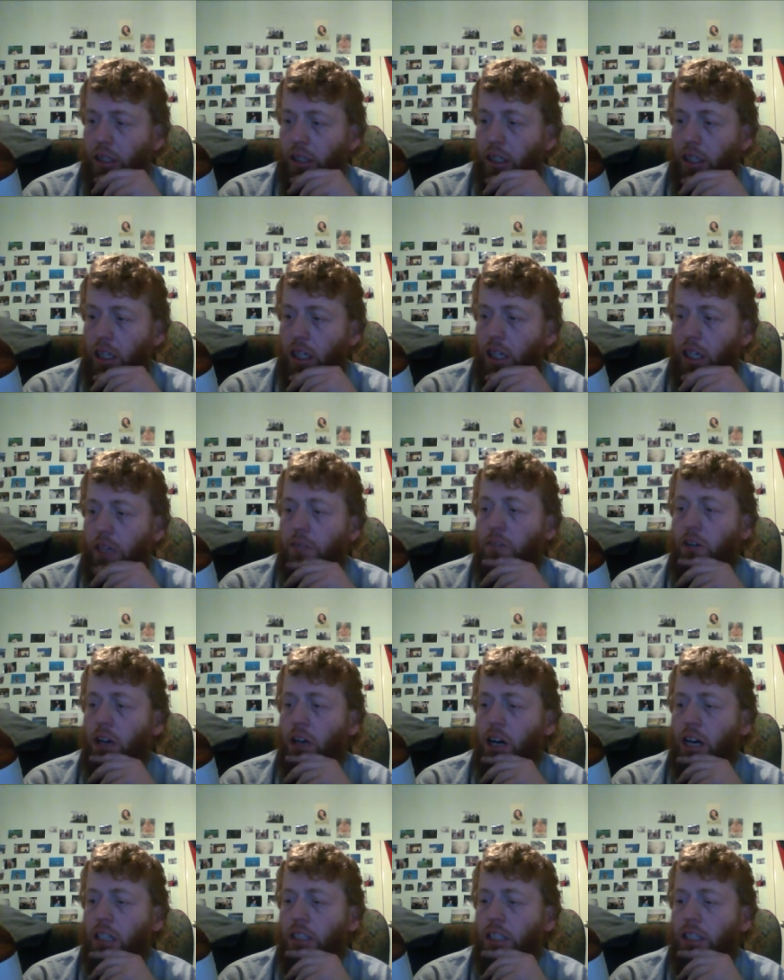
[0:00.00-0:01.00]
ah, for
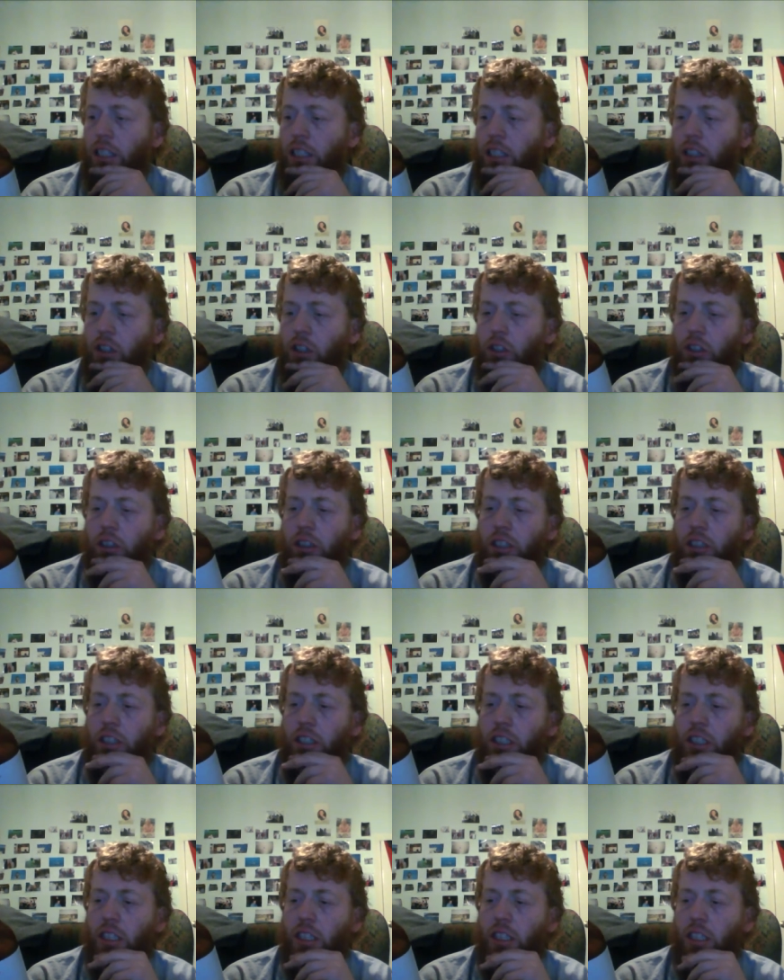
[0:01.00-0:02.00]
our take on
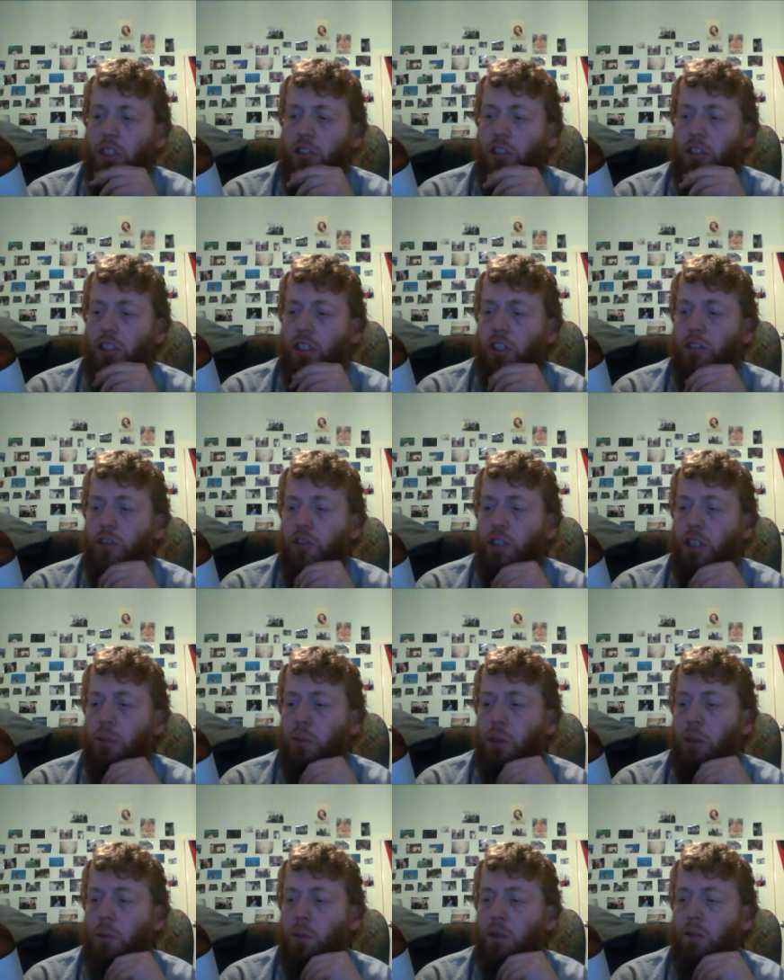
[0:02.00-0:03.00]
the traditional
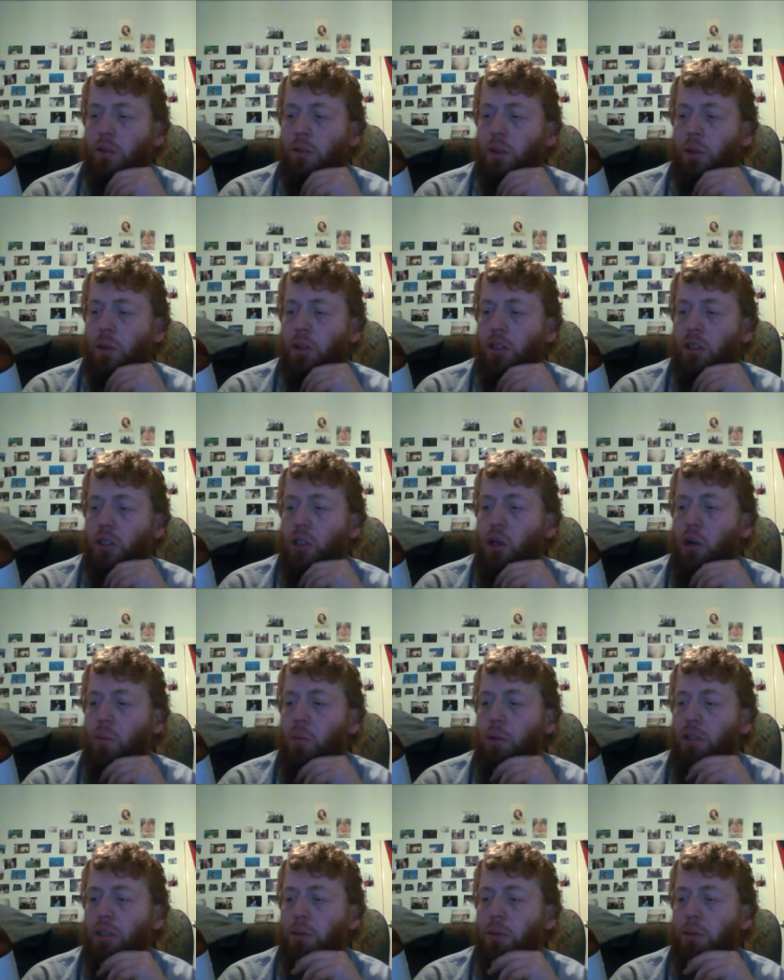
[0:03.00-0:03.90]
recipe, we've used copious